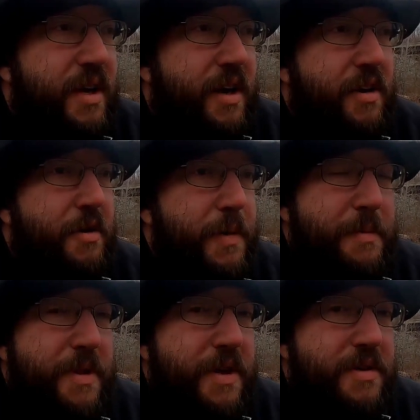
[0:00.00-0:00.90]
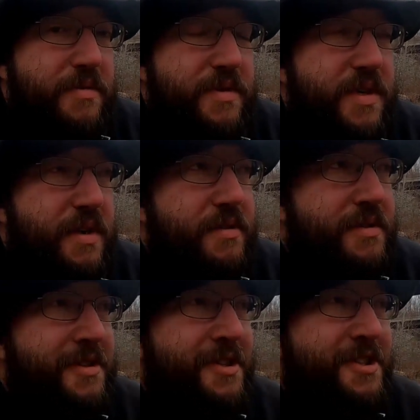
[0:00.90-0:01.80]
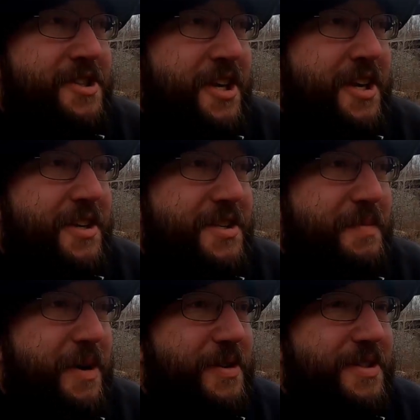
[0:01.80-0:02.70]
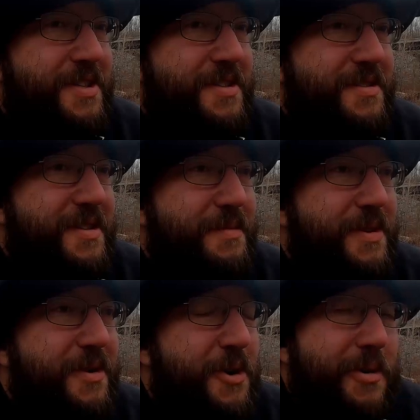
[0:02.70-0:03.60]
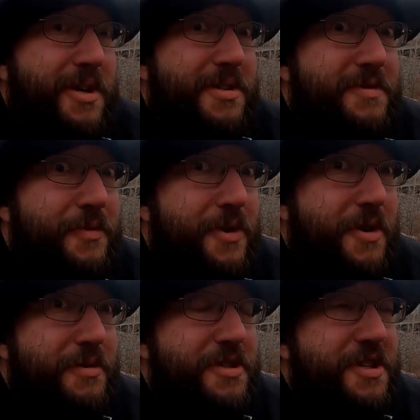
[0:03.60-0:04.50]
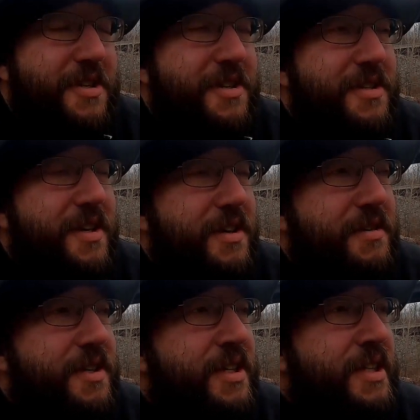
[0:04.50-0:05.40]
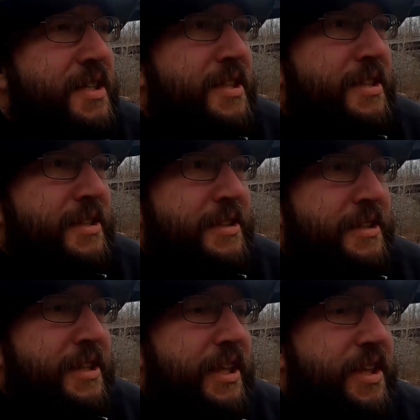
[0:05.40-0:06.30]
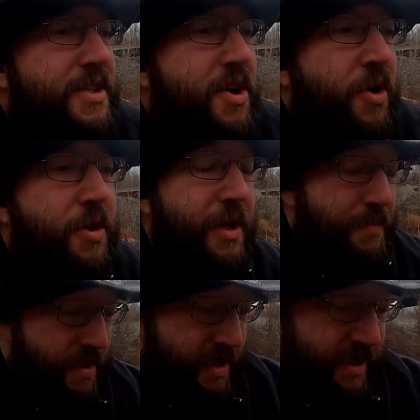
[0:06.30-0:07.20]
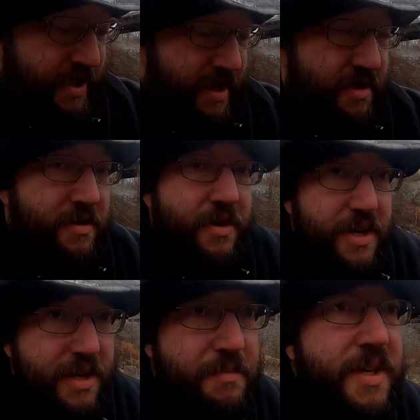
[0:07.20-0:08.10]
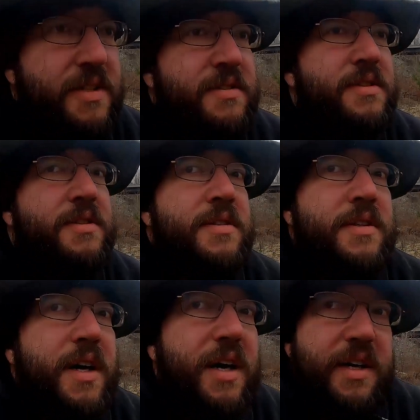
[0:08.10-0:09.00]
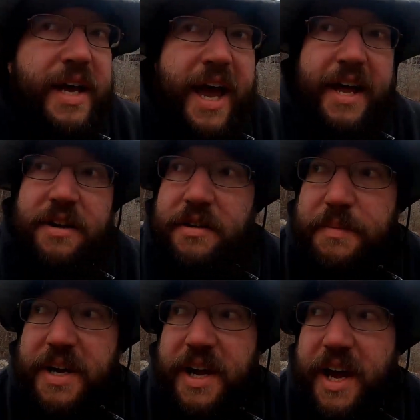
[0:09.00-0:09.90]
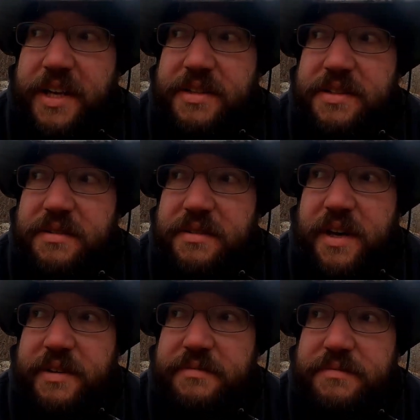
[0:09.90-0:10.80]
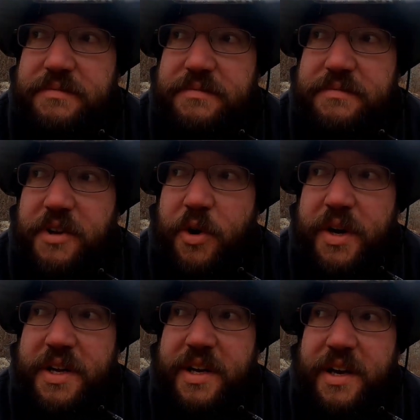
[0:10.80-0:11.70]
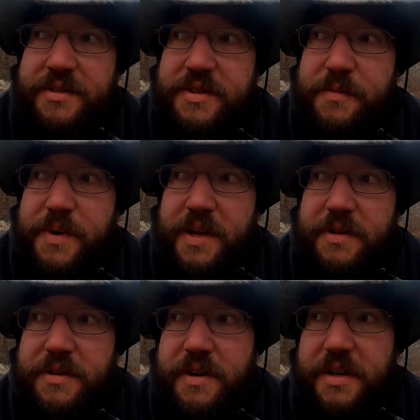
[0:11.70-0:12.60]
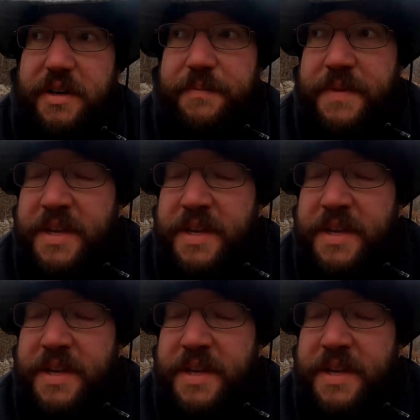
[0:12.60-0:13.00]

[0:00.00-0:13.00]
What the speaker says: I don't know, maybe they do sell chicken in smaller tins or something, or we could just forego the chicken entirely. It is cold. I put on a second hoodie and my hat under my hat, so I have no idea how stupid I look right now.